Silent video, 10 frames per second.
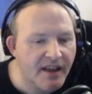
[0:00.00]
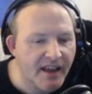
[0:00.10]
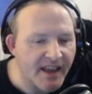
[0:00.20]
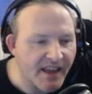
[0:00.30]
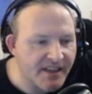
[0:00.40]

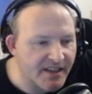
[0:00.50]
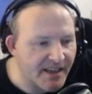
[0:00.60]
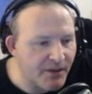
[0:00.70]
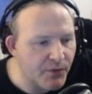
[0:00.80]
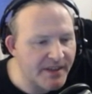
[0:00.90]
is
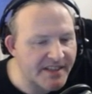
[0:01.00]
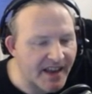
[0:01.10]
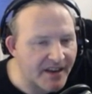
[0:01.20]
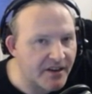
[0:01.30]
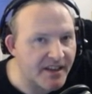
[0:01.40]
with
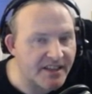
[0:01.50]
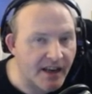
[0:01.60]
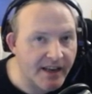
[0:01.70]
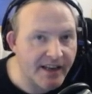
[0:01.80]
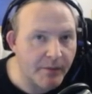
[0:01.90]
standard is a
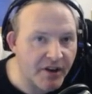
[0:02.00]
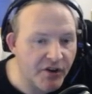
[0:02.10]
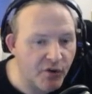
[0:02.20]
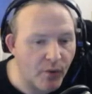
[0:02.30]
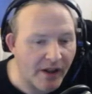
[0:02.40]
little bit
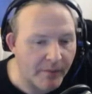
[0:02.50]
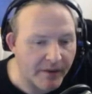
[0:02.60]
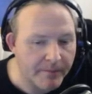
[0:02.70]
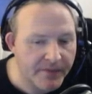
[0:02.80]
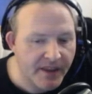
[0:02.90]
underwhelming.
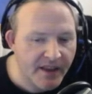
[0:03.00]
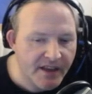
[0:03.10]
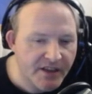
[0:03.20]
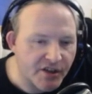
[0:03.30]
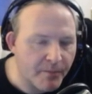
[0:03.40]

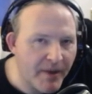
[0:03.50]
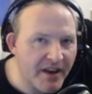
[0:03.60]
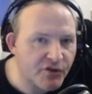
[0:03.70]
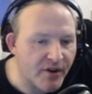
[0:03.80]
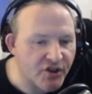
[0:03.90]
So the
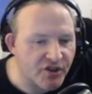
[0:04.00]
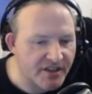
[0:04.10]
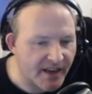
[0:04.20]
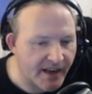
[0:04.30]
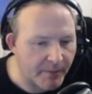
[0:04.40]
penetration is
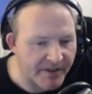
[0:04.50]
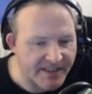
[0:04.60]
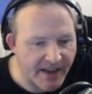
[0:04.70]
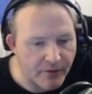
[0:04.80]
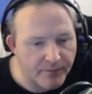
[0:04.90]
a little bit
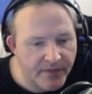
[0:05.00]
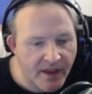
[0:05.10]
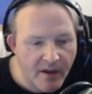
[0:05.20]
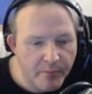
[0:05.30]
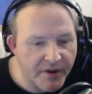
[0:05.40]
down,
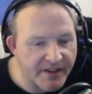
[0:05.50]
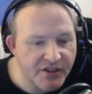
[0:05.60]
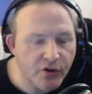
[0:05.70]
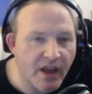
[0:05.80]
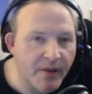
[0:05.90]
but I
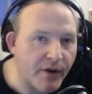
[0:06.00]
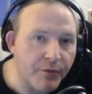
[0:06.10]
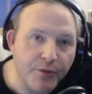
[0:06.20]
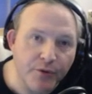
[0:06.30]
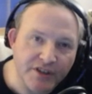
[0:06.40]
still came away
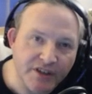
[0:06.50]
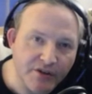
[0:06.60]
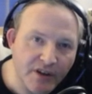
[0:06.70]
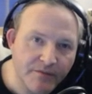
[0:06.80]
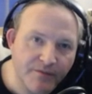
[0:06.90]
with
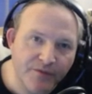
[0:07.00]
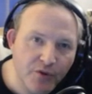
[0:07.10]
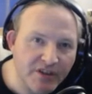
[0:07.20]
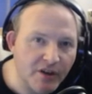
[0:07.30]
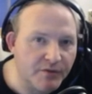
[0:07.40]
13
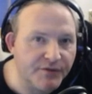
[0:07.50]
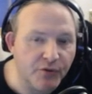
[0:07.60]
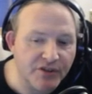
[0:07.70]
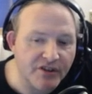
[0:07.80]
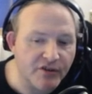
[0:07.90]
almost
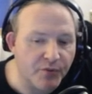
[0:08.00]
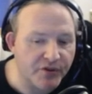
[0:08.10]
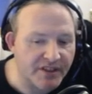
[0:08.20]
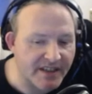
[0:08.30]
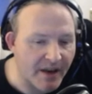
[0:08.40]
1400
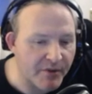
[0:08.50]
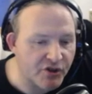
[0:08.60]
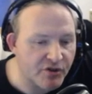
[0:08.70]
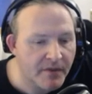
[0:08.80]
points of damage.